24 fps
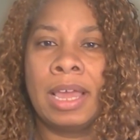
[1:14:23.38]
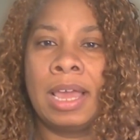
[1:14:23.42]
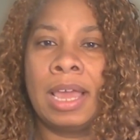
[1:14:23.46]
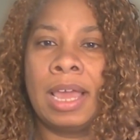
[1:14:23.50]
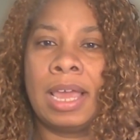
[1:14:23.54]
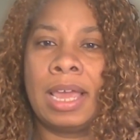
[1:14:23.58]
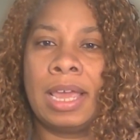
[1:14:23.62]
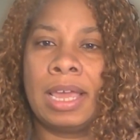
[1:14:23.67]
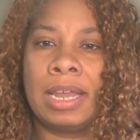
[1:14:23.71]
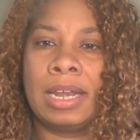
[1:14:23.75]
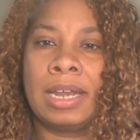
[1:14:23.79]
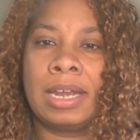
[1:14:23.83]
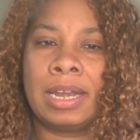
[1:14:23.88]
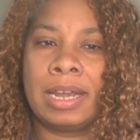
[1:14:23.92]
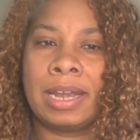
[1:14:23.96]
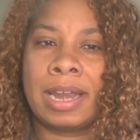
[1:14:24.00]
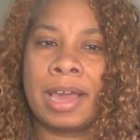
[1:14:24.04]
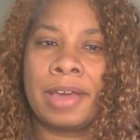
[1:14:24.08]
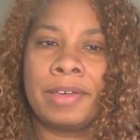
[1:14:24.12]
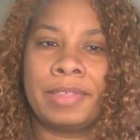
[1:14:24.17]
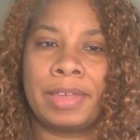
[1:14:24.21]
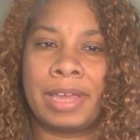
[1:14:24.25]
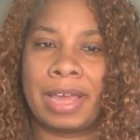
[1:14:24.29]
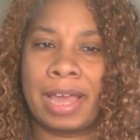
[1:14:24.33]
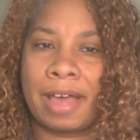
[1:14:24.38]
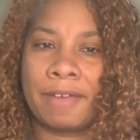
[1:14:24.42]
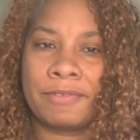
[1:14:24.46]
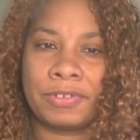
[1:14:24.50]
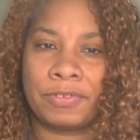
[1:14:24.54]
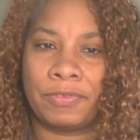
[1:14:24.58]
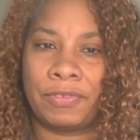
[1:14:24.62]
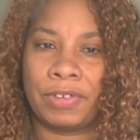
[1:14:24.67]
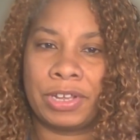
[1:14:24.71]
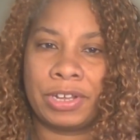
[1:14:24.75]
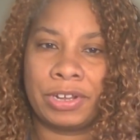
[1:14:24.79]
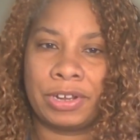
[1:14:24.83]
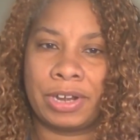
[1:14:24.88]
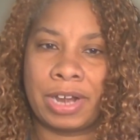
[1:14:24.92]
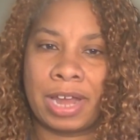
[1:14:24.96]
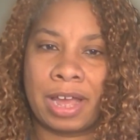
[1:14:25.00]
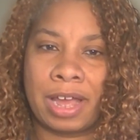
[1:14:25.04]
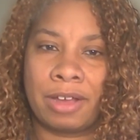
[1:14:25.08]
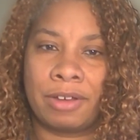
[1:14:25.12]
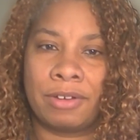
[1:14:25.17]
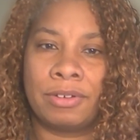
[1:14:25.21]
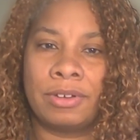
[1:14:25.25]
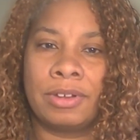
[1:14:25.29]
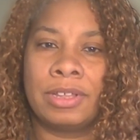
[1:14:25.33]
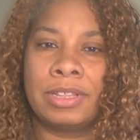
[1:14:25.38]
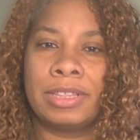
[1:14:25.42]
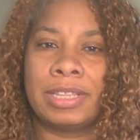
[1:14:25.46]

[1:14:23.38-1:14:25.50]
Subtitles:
And now they have to figure it out.